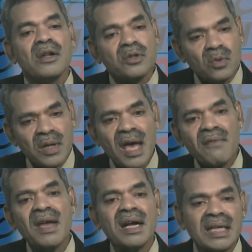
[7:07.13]
Today
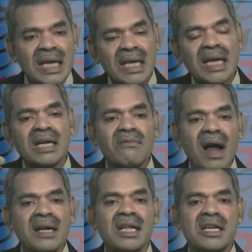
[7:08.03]
we are taking
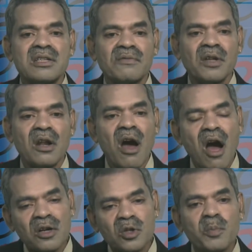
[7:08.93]
advantage of the
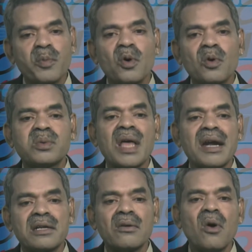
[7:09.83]
log to prove
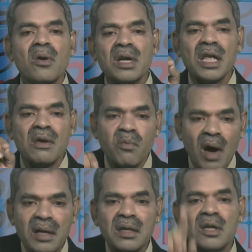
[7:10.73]
that only
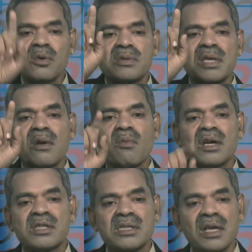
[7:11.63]
one user
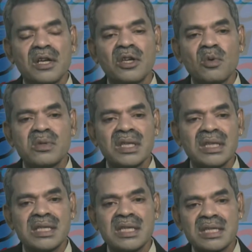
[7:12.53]
was using
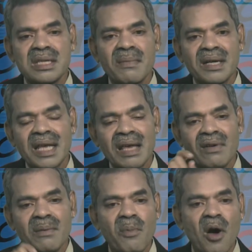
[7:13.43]
the system at a
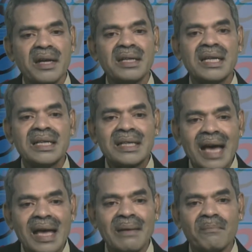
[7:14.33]
given point in
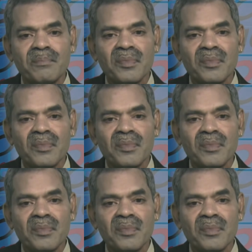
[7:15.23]
time.